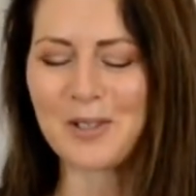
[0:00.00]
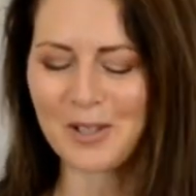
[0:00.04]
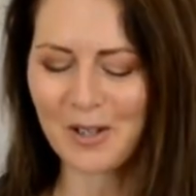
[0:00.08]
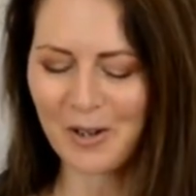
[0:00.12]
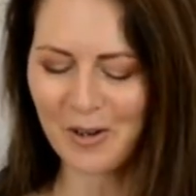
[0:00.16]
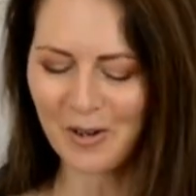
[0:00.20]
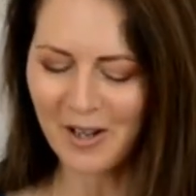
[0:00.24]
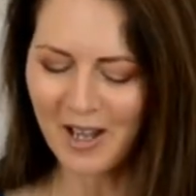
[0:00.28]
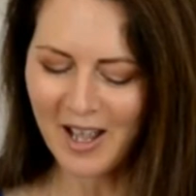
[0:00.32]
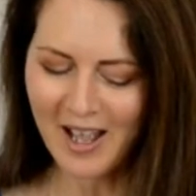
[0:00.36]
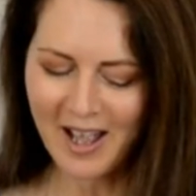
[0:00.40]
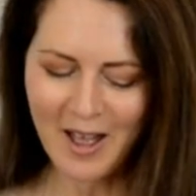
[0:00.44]

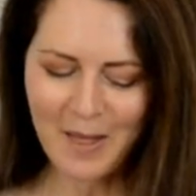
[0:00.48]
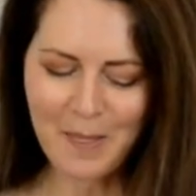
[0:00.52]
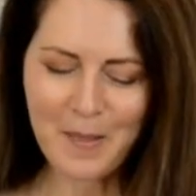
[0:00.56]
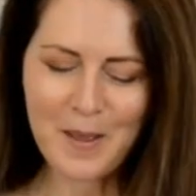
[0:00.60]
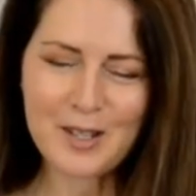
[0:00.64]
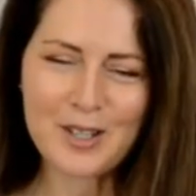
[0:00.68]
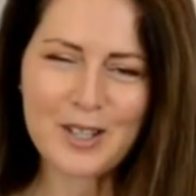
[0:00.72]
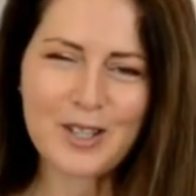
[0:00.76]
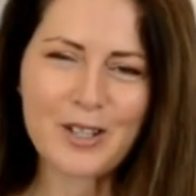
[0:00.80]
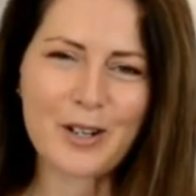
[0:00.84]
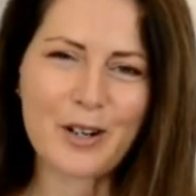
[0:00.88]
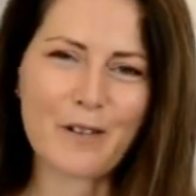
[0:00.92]
So
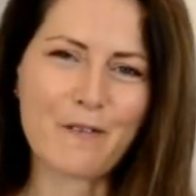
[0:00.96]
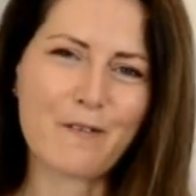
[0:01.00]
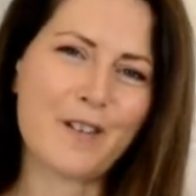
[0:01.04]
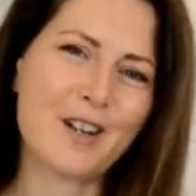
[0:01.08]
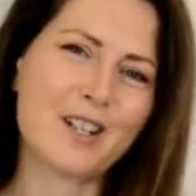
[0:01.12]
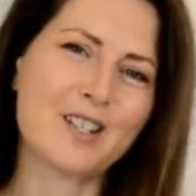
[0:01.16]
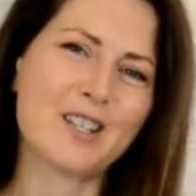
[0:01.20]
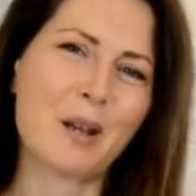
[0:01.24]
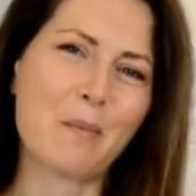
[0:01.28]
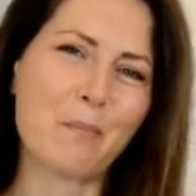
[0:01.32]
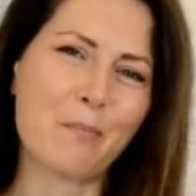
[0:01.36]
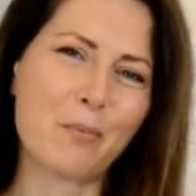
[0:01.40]
this is going to
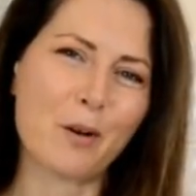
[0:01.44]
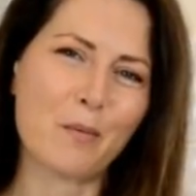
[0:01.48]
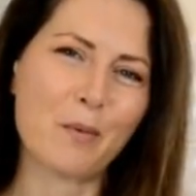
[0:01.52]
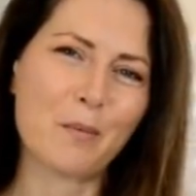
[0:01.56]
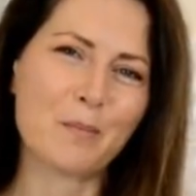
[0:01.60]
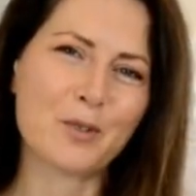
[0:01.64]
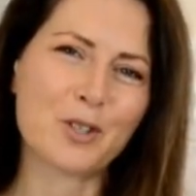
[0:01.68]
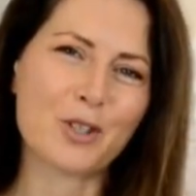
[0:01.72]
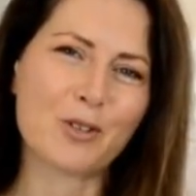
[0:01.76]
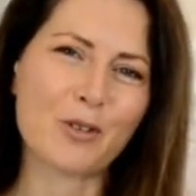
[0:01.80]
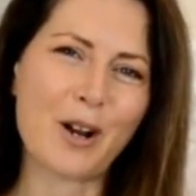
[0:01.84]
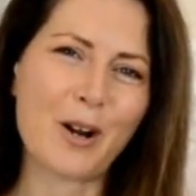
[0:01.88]
fix that
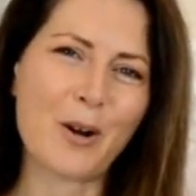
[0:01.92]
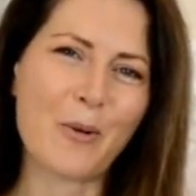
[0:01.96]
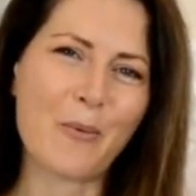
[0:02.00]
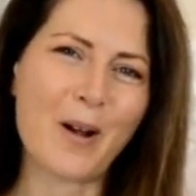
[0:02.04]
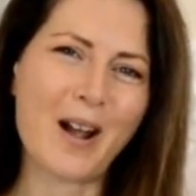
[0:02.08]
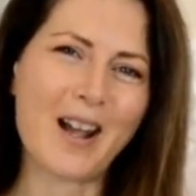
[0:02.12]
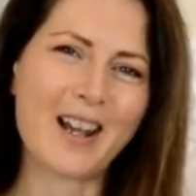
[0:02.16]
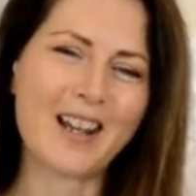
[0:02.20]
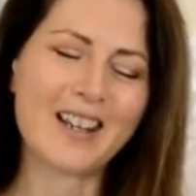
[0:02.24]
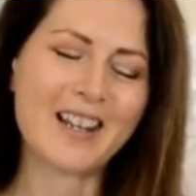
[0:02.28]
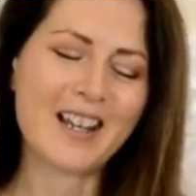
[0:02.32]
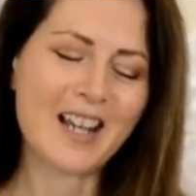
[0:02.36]
problem straight
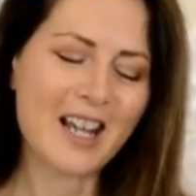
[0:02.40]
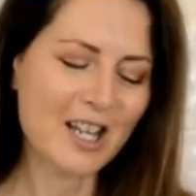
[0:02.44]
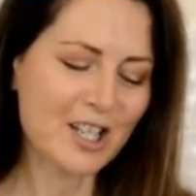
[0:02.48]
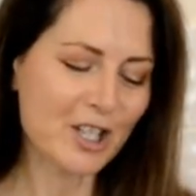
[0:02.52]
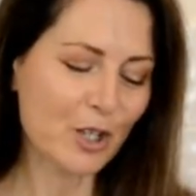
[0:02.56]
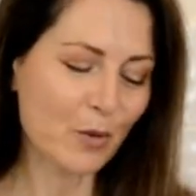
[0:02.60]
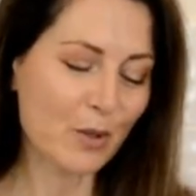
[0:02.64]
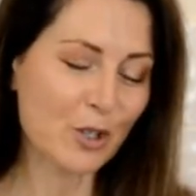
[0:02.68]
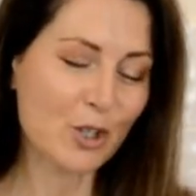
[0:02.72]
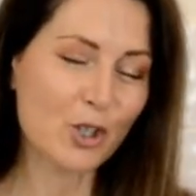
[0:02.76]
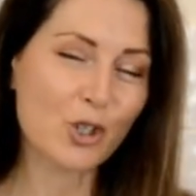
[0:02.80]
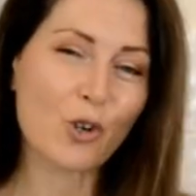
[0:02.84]
away.
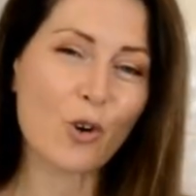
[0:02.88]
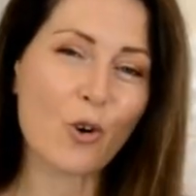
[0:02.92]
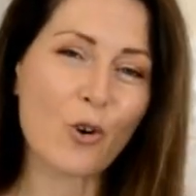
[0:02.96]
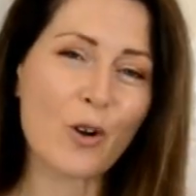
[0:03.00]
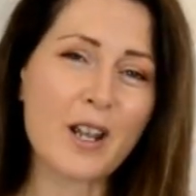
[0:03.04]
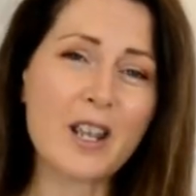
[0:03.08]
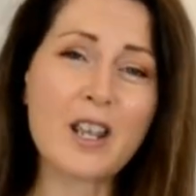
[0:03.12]
So enjoy.